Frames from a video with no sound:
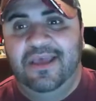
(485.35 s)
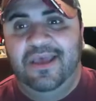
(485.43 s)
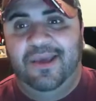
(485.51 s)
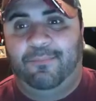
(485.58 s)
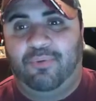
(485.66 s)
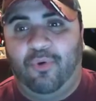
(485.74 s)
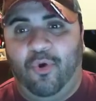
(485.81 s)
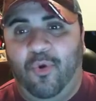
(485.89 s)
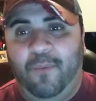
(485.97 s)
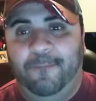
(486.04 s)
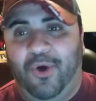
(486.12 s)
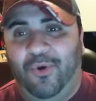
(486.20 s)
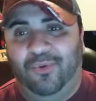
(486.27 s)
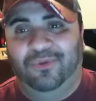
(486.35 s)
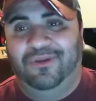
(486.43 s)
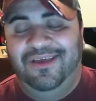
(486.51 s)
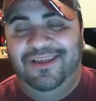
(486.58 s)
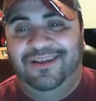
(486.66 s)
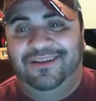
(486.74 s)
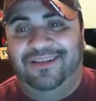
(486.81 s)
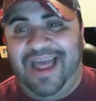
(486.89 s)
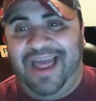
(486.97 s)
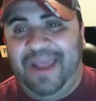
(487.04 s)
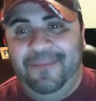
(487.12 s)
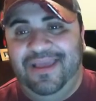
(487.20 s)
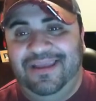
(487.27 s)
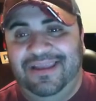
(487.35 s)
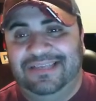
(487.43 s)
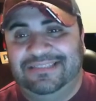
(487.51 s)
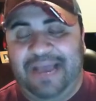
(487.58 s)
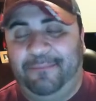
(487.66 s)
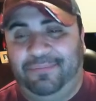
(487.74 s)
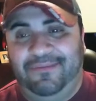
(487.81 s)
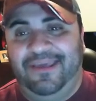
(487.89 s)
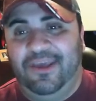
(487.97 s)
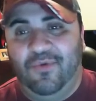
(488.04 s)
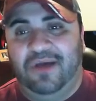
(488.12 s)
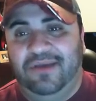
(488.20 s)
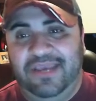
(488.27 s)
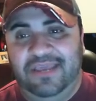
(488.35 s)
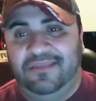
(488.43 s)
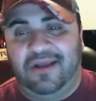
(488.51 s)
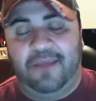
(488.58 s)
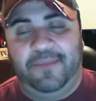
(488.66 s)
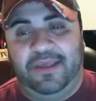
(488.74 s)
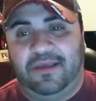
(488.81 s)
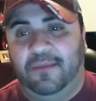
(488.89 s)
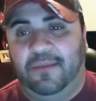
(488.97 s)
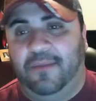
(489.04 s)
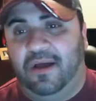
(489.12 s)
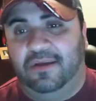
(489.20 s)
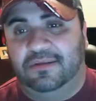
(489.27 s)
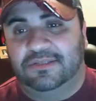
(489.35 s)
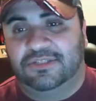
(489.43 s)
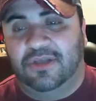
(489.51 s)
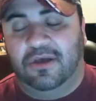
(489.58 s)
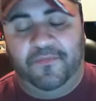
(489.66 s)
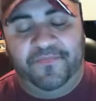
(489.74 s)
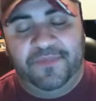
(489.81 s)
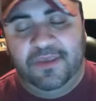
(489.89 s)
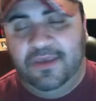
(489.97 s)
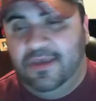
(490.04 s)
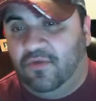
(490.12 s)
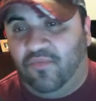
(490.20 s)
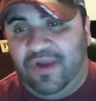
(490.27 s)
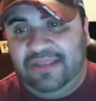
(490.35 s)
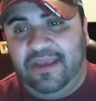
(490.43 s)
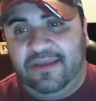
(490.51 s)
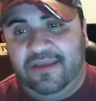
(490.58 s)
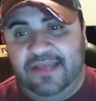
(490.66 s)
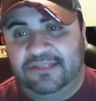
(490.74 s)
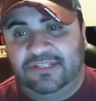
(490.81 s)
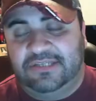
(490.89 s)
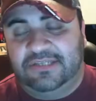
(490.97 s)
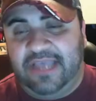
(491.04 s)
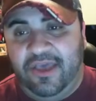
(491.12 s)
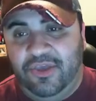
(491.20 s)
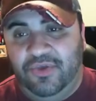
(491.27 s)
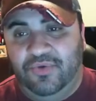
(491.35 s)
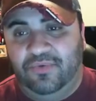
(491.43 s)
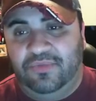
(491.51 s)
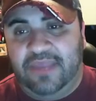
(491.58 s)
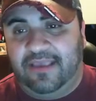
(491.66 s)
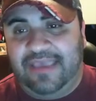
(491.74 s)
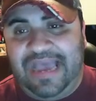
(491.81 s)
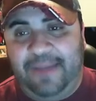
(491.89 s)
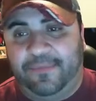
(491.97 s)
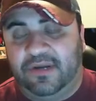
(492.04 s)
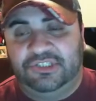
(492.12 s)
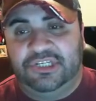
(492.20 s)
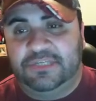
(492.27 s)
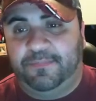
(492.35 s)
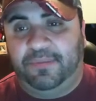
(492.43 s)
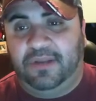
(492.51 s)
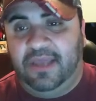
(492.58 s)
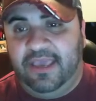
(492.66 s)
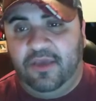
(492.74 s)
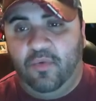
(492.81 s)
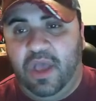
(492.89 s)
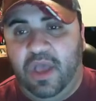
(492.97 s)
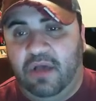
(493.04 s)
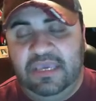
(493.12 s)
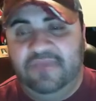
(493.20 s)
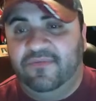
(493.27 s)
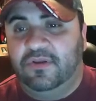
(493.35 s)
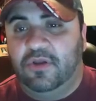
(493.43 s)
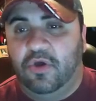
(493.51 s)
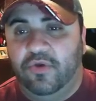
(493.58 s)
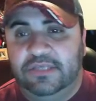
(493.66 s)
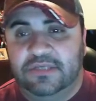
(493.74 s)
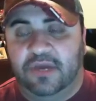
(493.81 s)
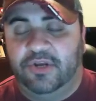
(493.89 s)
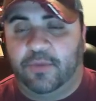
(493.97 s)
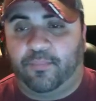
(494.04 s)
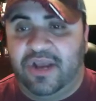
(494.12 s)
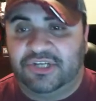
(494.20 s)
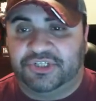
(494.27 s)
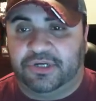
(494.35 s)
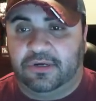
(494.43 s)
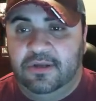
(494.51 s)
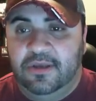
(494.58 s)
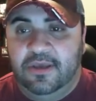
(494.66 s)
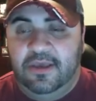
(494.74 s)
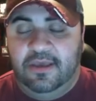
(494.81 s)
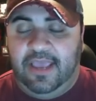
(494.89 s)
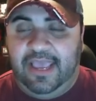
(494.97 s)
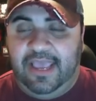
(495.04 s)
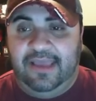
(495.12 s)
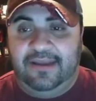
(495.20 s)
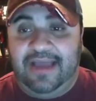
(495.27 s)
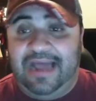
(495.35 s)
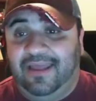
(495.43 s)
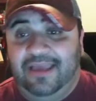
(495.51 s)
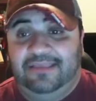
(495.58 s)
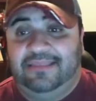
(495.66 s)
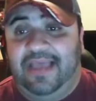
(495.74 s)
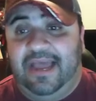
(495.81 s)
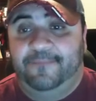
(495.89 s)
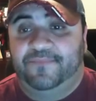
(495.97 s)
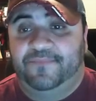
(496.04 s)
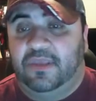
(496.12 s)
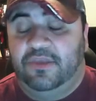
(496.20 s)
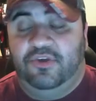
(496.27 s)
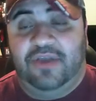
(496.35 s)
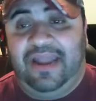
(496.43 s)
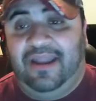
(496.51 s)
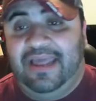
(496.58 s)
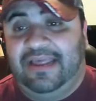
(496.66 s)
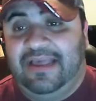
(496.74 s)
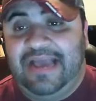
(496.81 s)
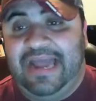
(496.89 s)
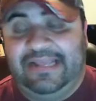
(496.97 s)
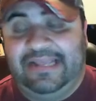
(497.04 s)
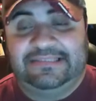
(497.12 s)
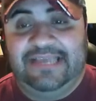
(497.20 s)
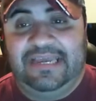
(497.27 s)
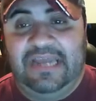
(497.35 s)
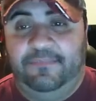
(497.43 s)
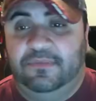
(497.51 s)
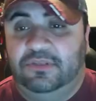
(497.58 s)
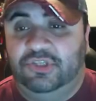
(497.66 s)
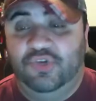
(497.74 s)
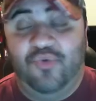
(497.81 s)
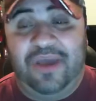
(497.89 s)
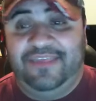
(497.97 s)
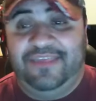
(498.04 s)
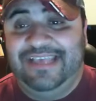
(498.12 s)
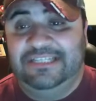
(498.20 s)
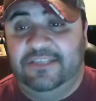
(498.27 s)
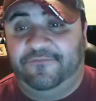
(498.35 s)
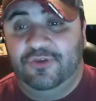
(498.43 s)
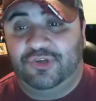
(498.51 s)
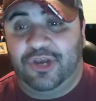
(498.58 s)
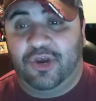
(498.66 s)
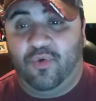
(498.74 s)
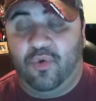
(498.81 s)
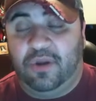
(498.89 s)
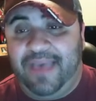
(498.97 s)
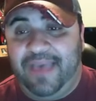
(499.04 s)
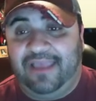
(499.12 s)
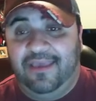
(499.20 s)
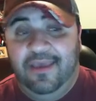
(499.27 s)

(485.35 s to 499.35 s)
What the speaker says: Pro Bowl lineman is not playing well either, come on. So right there and then it should tell you that Gabbert is just playing well even though he's under pressure. And I like that. You got to like a guy that can stand up. Do I think he's the future at quarterback?